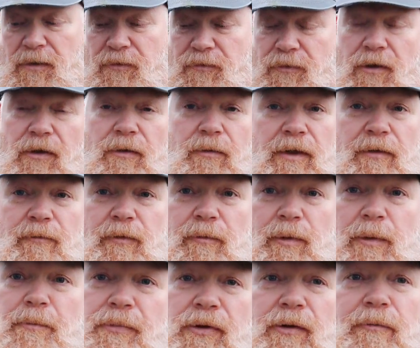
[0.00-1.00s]
so it
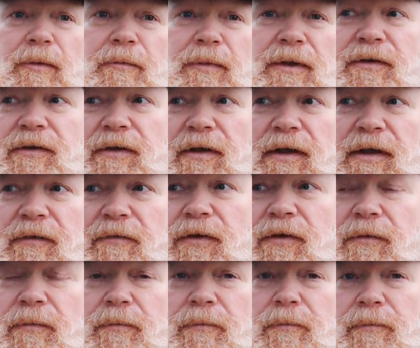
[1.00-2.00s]
will probably deliver